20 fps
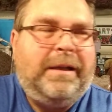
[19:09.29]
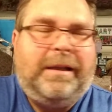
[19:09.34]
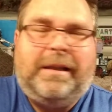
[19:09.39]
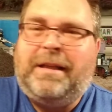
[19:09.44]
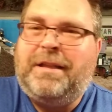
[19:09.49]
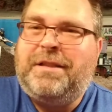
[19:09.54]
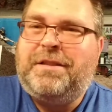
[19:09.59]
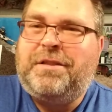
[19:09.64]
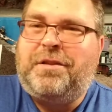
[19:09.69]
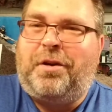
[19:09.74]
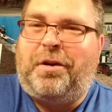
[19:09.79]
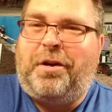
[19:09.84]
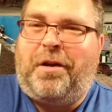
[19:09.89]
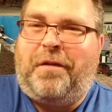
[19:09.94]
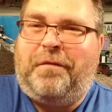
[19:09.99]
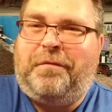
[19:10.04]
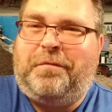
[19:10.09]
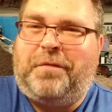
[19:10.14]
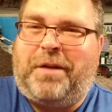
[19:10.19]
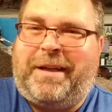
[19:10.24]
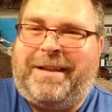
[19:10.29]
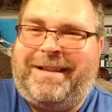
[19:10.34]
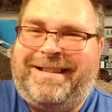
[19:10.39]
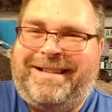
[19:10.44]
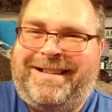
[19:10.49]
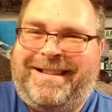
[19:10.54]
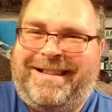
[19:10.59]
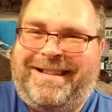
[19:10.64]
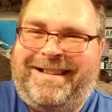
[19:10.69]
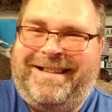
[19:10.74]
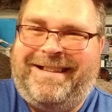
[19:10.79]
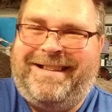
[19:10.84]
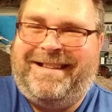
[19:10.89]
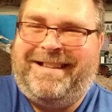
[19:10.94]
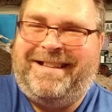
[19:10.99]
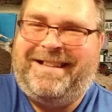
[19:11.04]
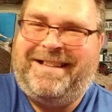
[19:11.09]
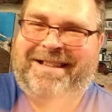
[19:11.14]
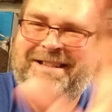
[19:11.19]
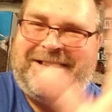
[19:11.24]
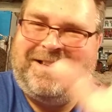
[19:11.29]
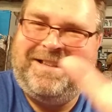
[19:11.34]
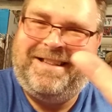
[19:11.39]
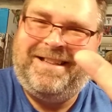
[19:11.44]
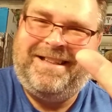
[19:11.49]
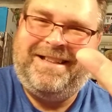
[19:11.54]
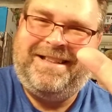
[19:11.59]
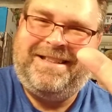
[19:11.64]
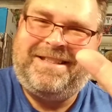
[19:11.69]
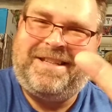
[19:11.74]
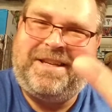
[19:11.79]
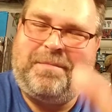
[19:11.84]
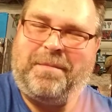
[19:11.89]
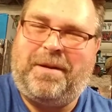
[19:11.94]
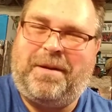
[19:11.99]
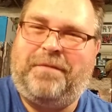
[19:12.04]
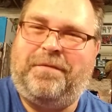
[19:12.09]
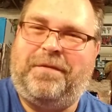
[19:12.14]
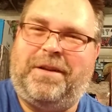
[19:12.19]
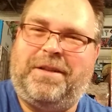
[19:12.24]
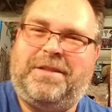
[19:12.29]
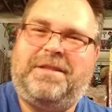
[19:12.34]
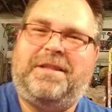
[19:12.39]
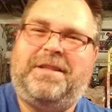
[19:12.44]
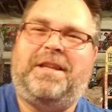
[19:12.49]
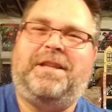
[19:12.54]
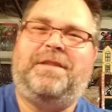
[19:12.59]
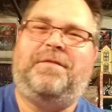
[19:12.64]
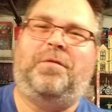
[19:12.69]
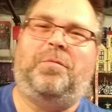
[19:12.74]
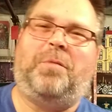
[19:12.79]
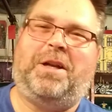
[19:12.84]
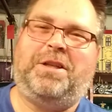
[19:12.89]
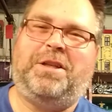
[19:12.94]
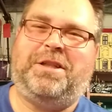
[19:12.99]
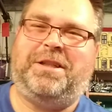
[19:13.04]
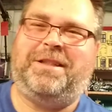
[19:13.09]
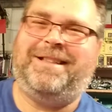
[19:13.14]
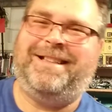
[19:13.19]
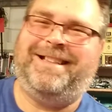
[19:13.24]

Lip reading: Let's start off right. See you, my friends. Thanks for watching.